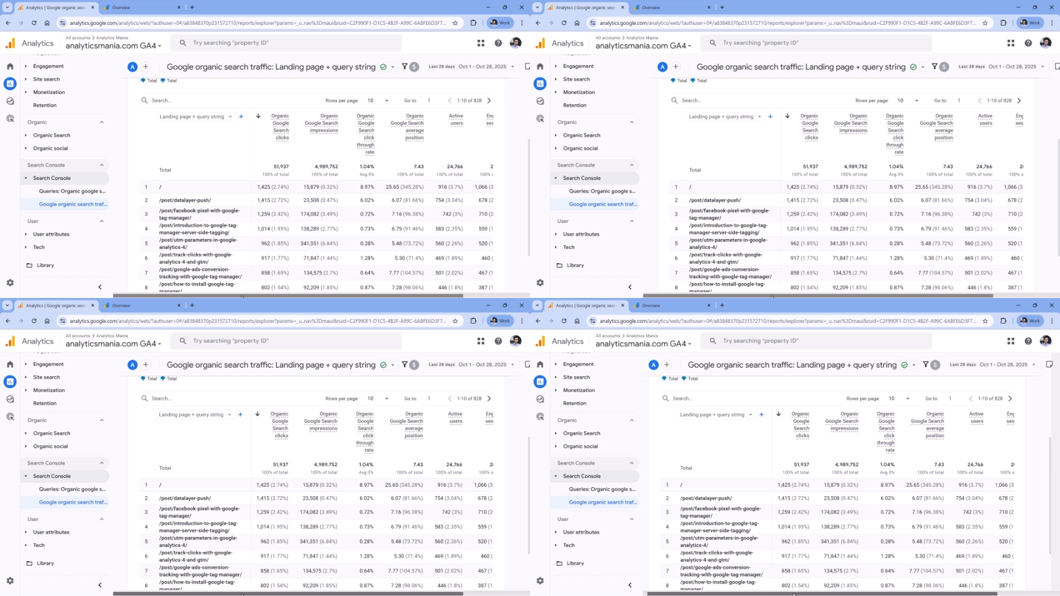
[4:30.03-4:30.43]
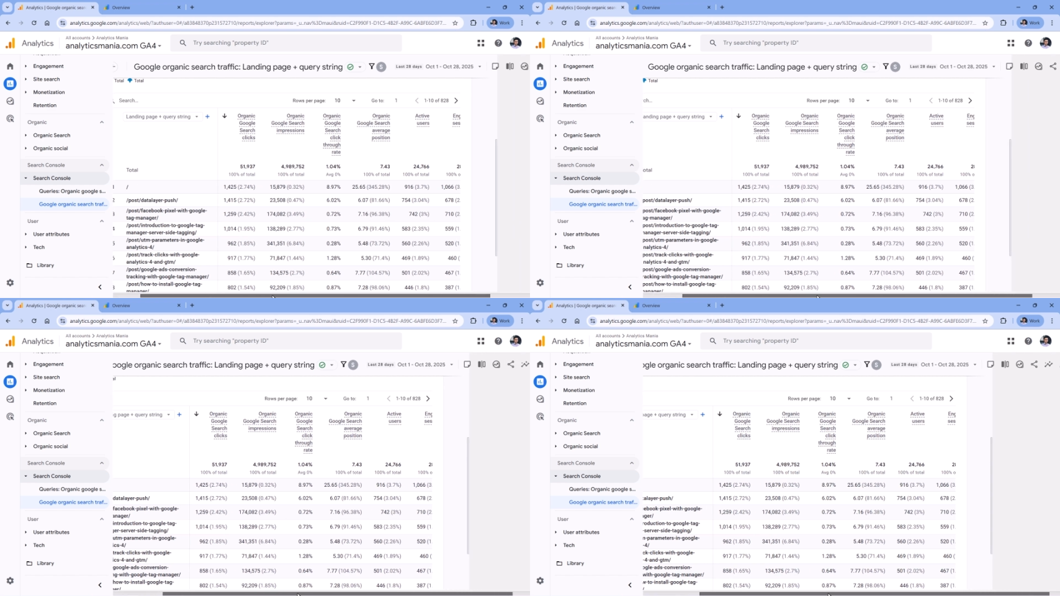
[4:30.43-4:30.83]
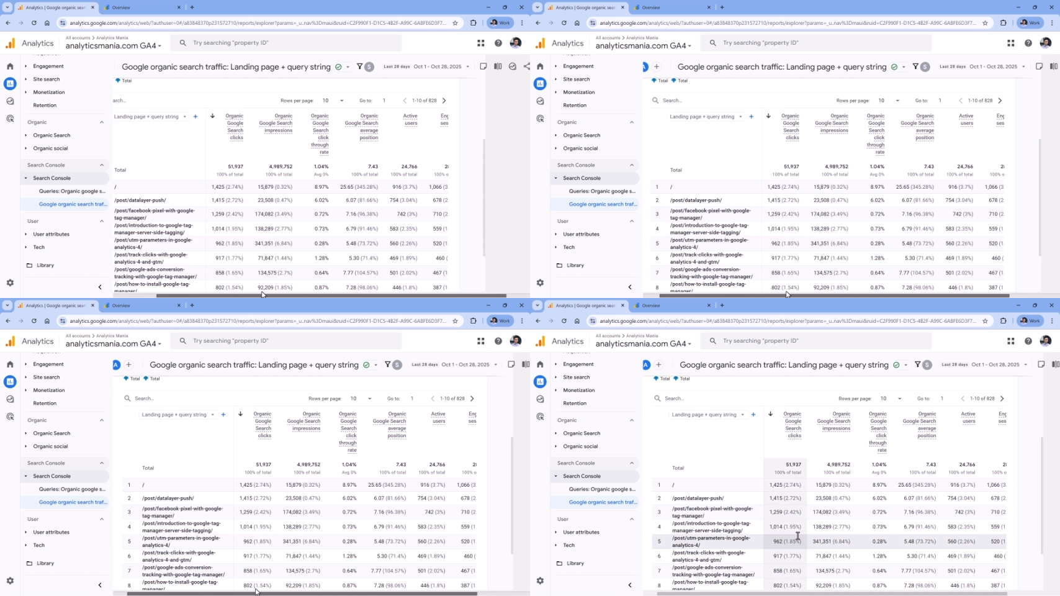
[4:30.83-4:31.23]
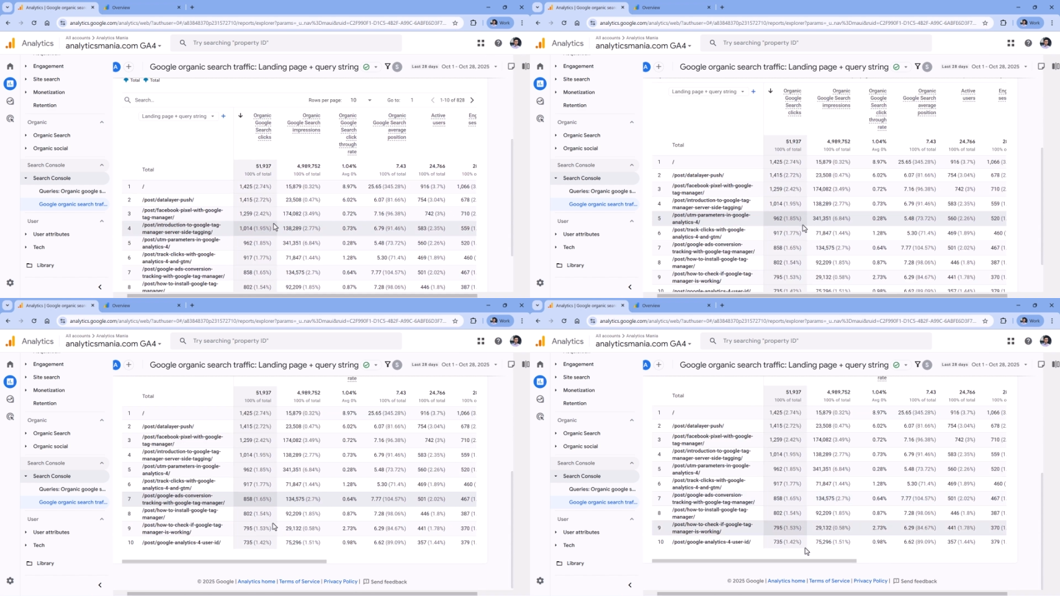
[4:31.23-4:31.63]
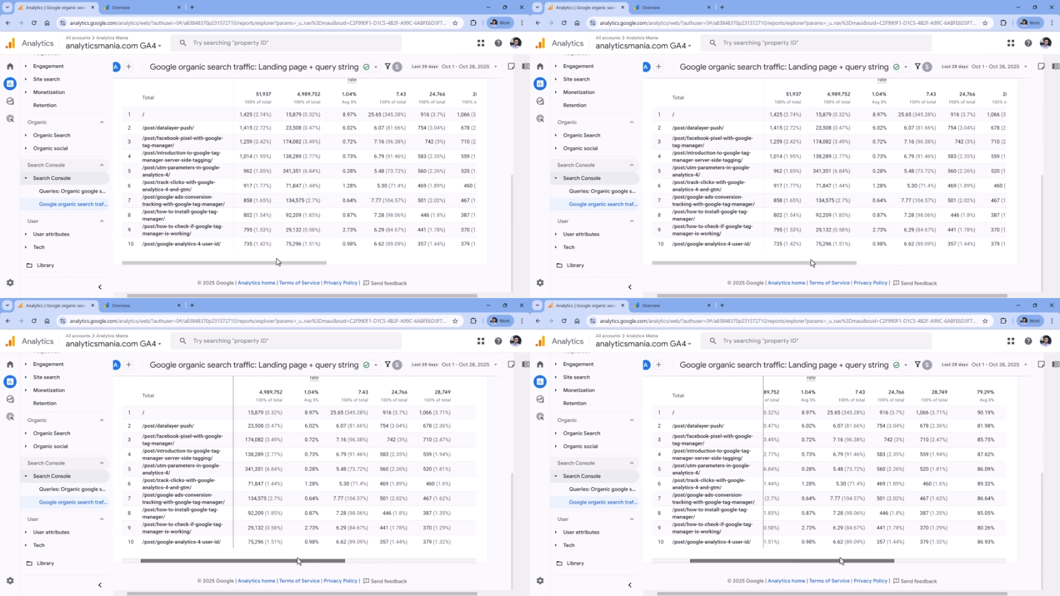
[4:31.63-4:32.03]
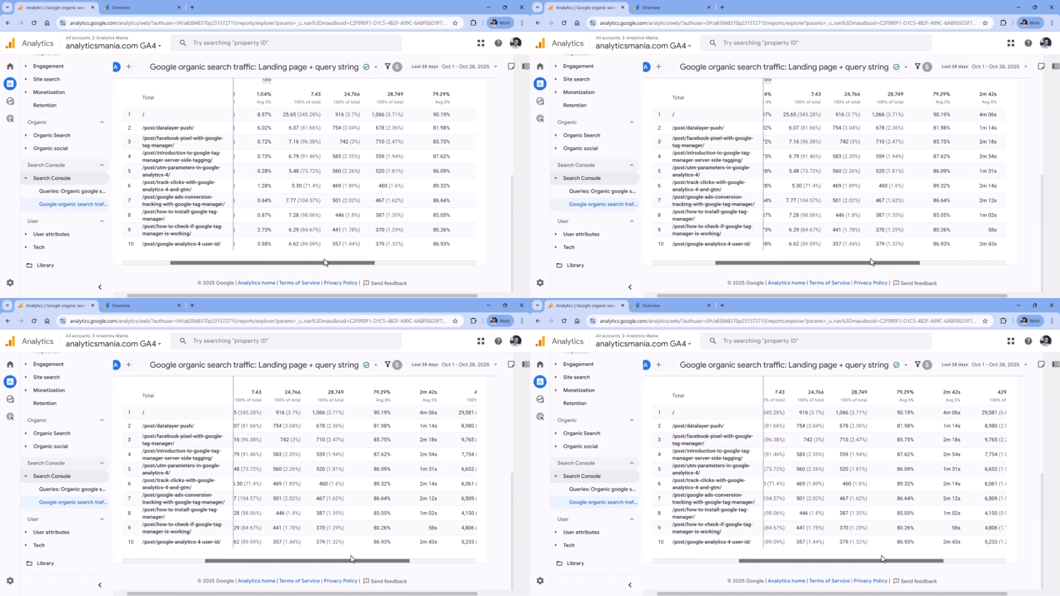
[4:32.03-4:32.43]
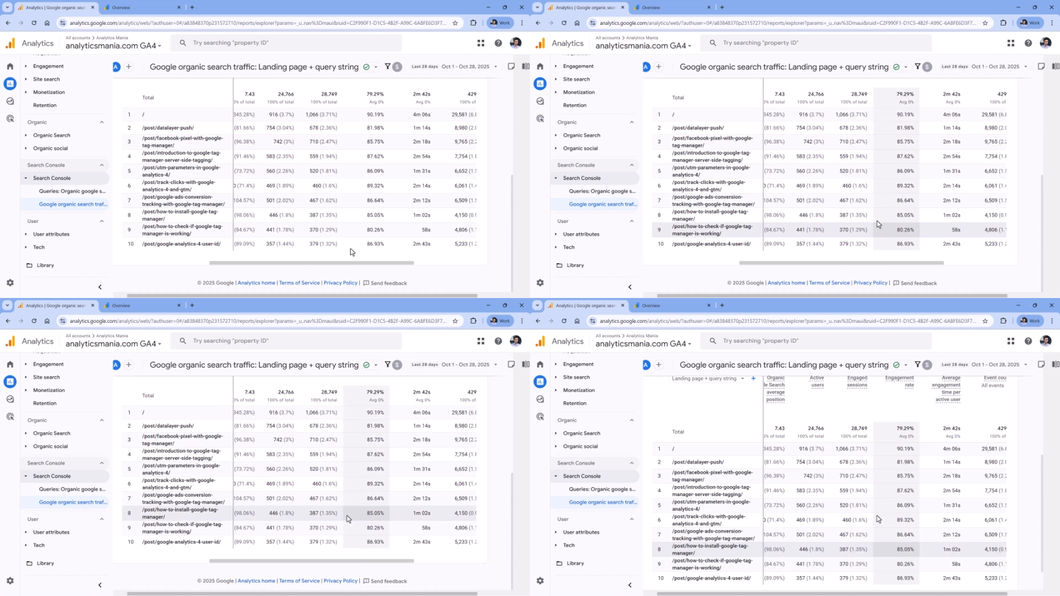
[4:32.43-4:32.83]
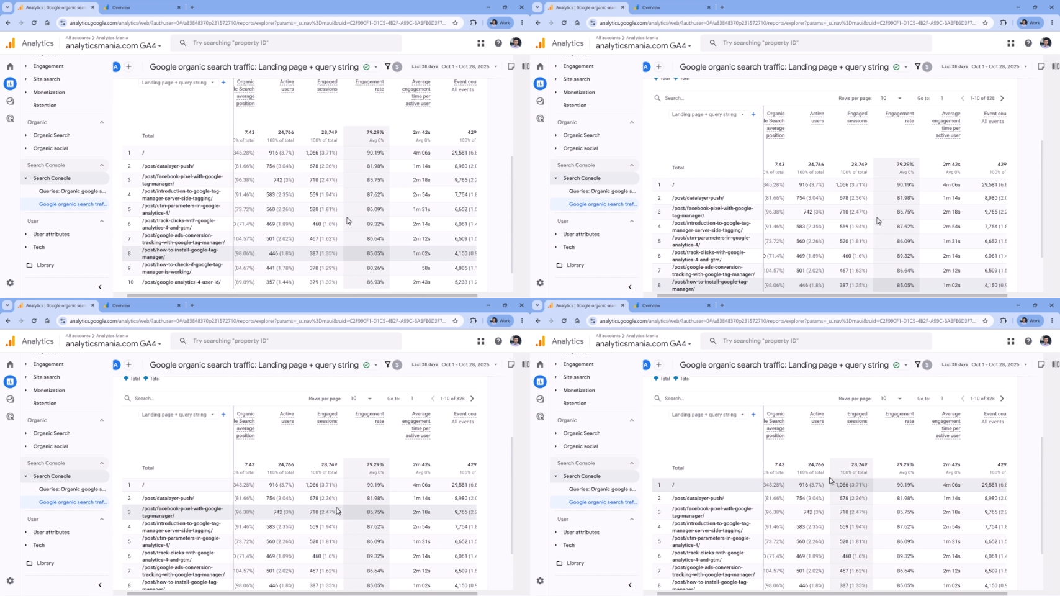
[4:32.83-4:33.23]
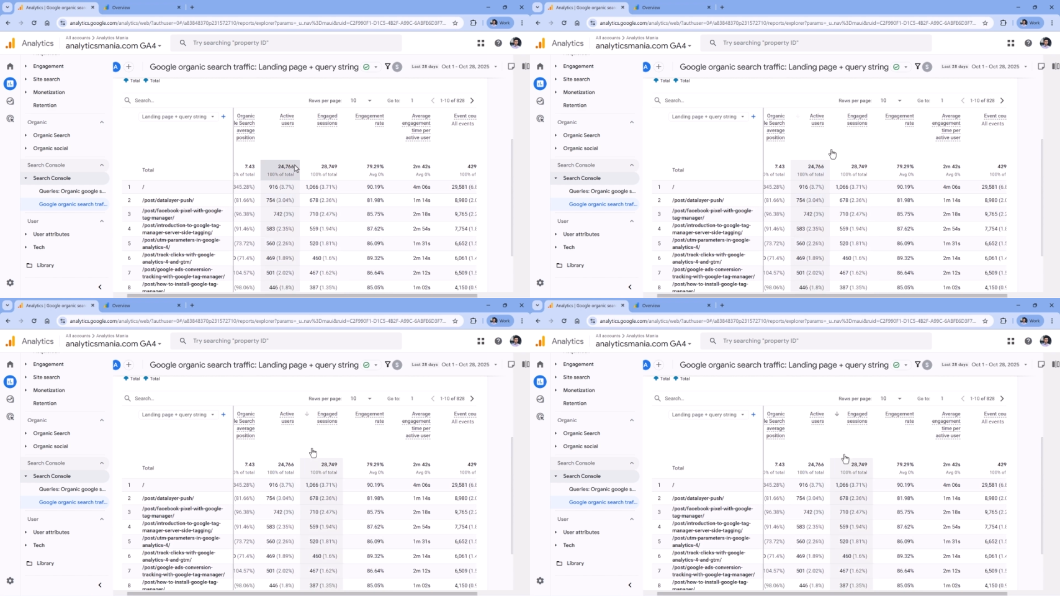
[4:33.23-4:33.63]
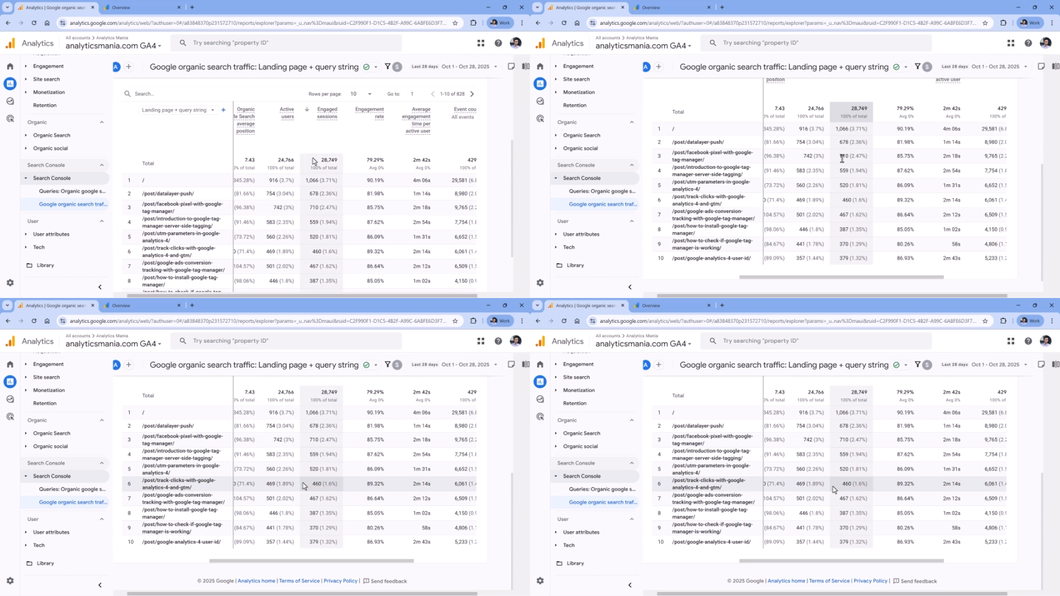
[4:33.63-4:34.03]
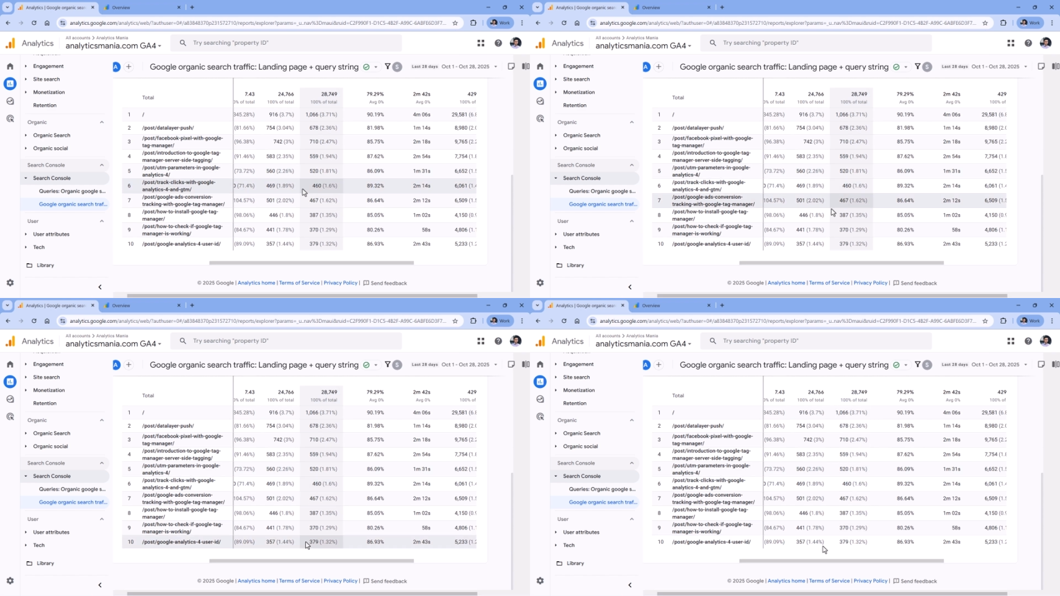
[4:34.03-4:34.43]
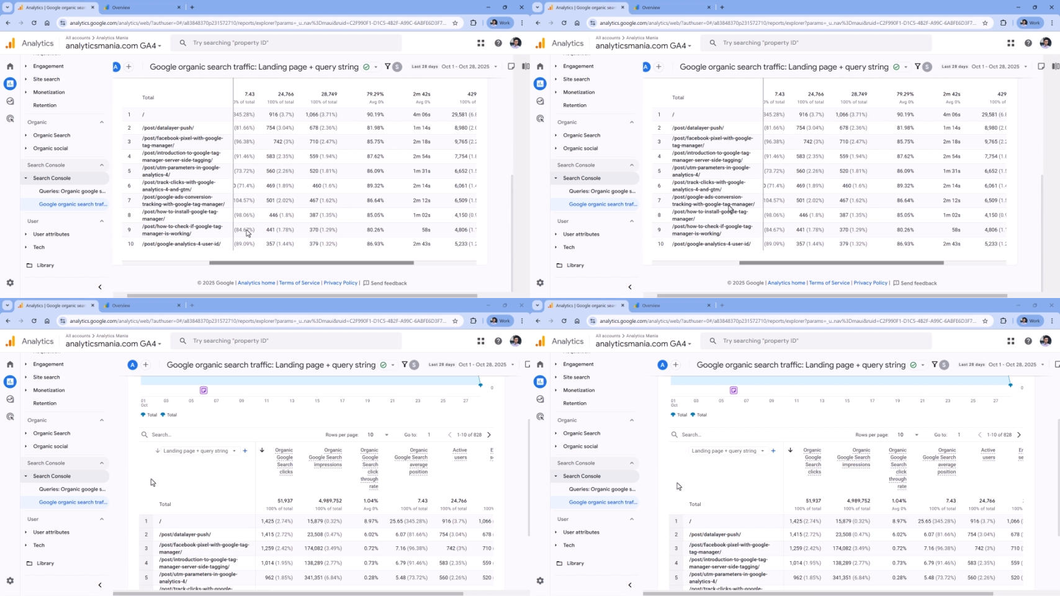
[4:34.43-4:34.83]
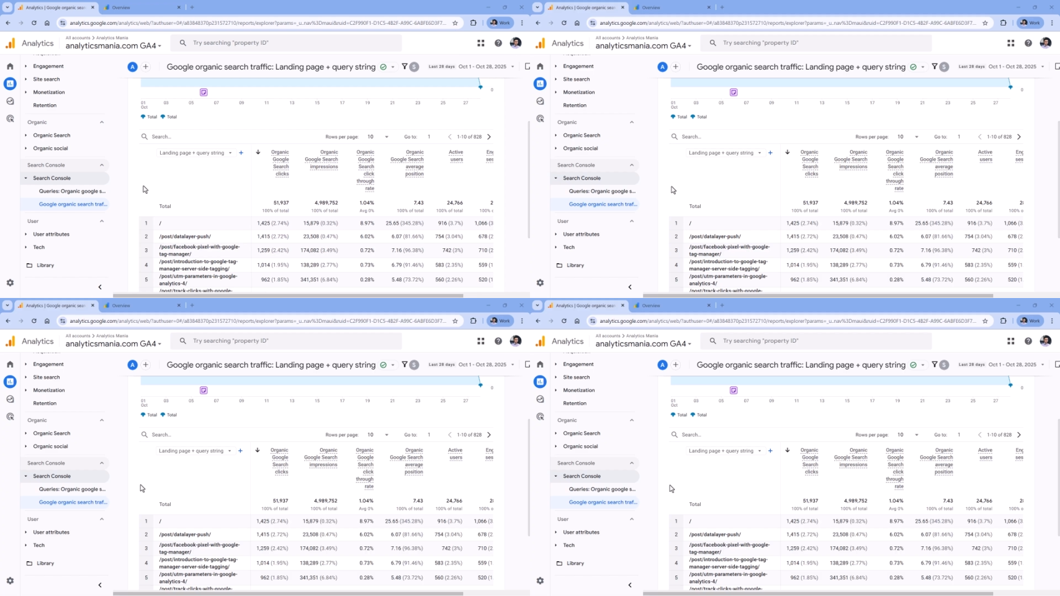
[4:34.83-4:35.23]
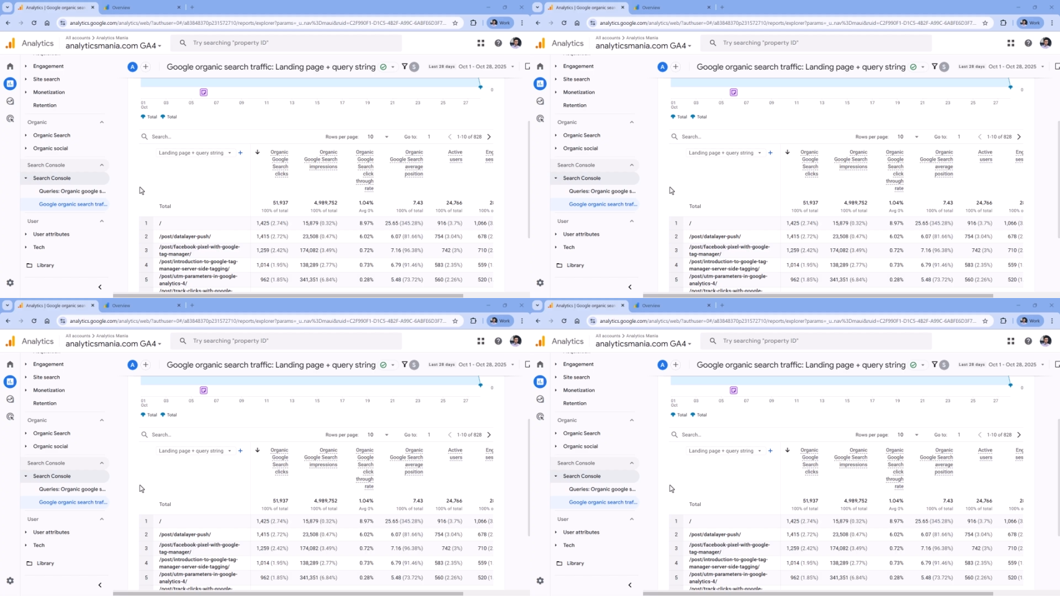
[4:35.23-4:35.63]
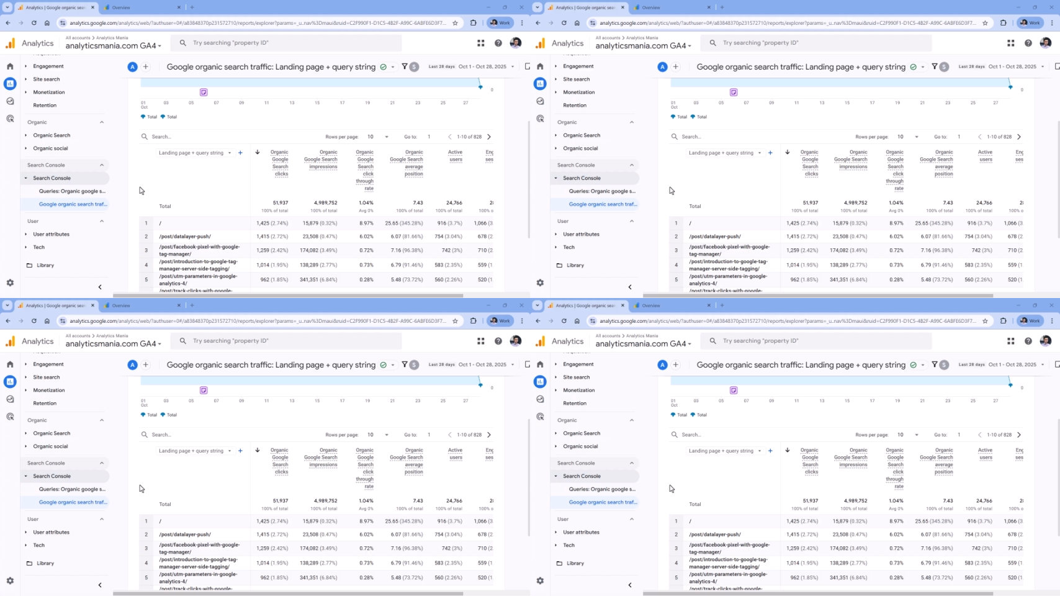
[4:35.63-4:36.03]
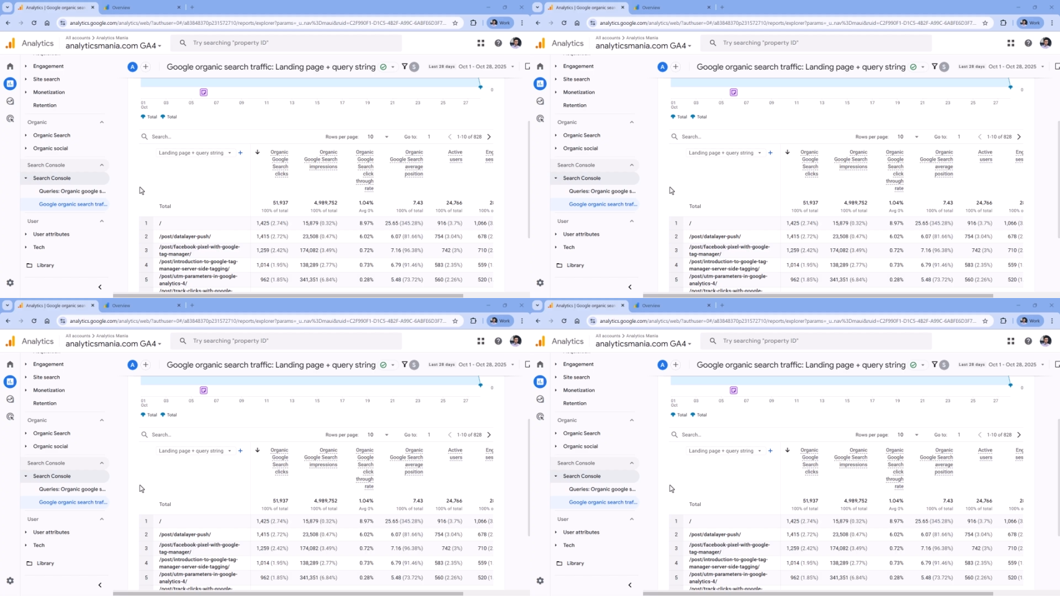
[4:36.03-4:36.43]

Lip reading: Nobody's mouth can be seen.